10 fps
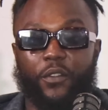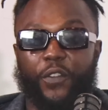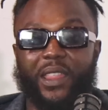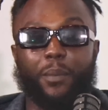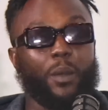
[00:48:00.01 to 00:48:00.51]

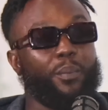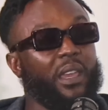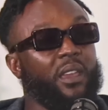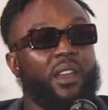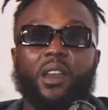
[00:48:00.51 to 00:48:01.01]
for them to
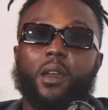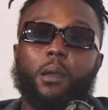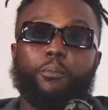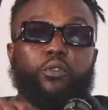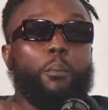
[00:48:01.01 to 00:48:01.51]
be
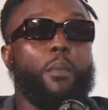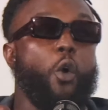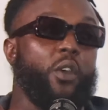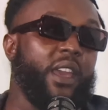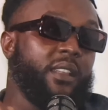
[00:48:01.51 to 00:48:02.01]

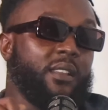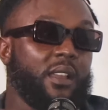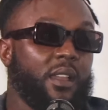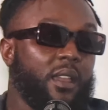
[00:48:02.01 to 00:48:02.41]
promoting